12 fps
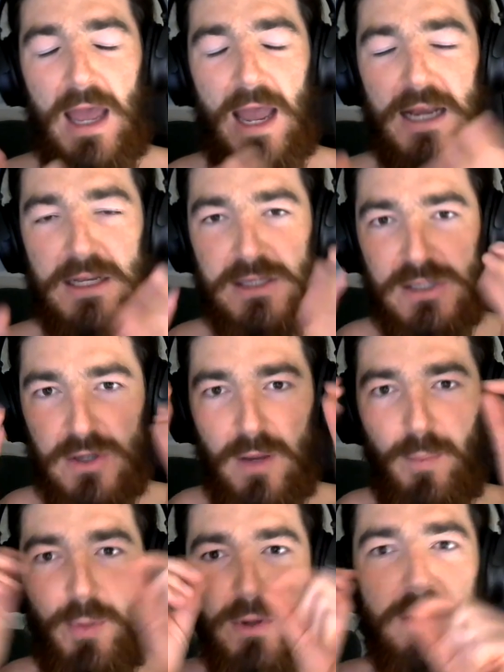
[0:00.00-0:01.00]
and it's going
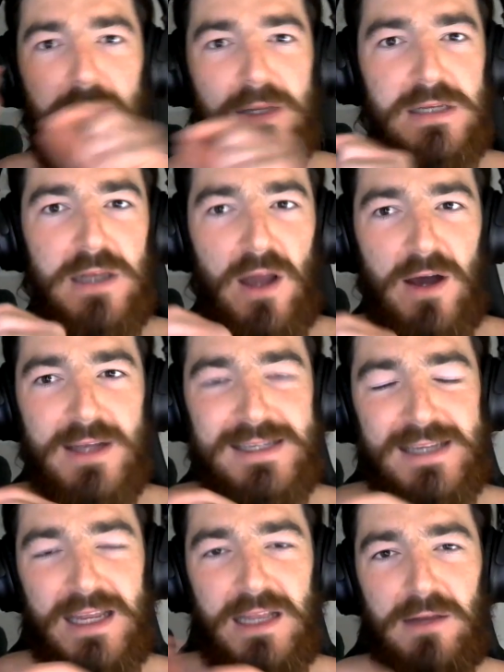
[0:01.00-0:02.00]
to put them into nice,
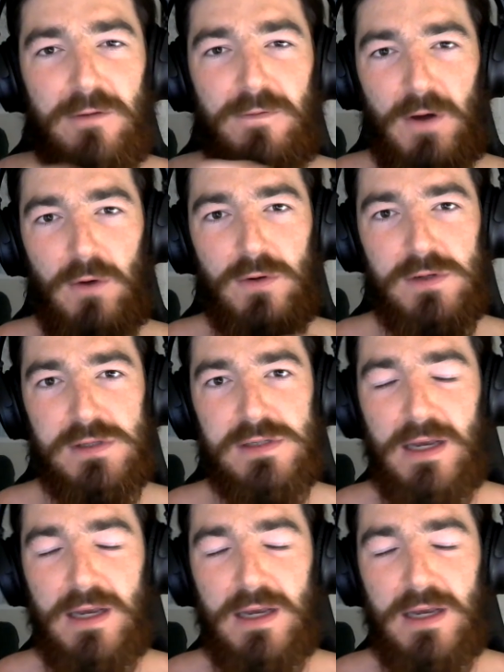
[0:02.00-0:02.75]
neat little folders.